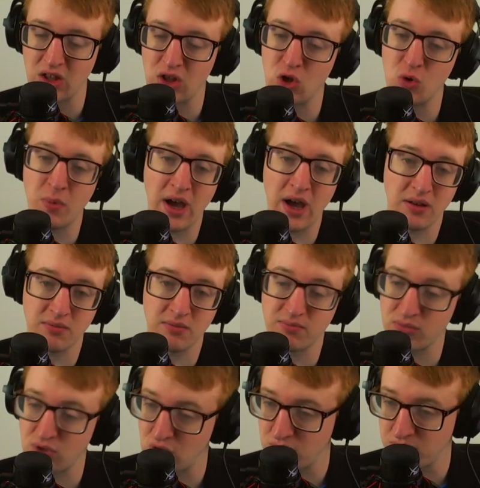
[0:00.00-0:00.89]

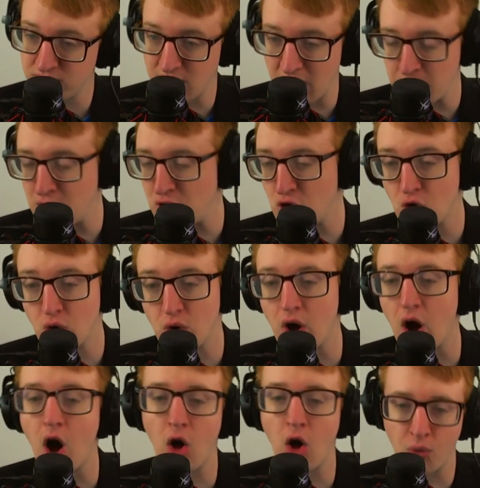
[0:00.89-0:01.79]

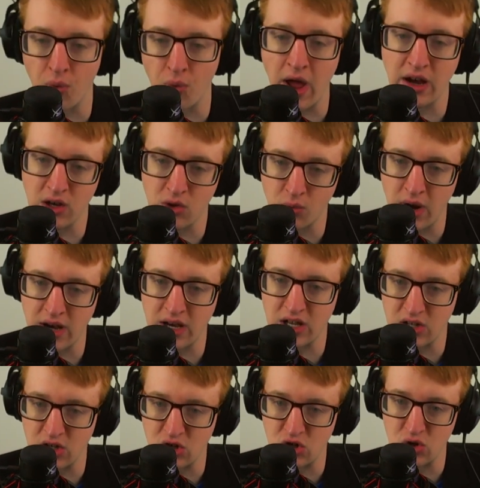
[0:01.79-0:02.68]
You're already
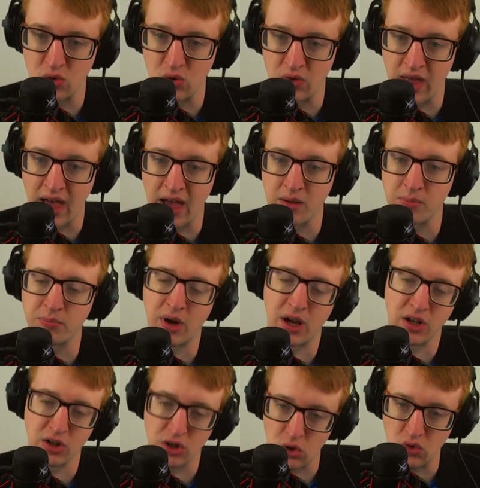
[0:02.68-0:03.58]
ready to do that,
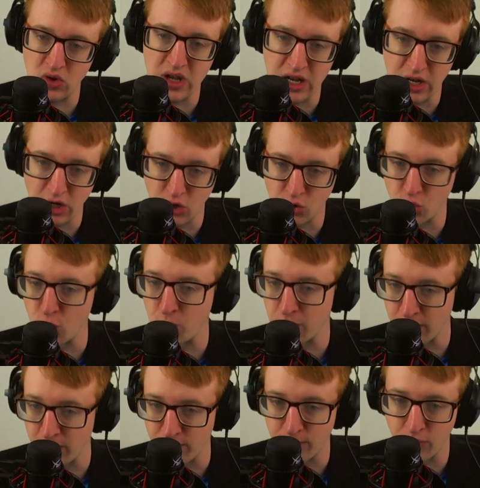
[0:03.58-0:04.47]
but you'd need a
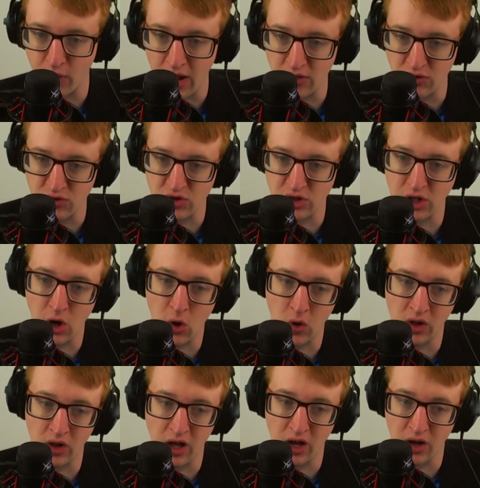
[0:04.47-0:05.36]
group of friends to
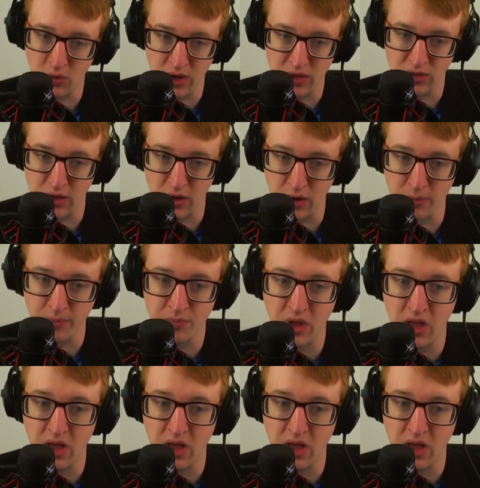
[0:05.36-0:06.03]
go along with you.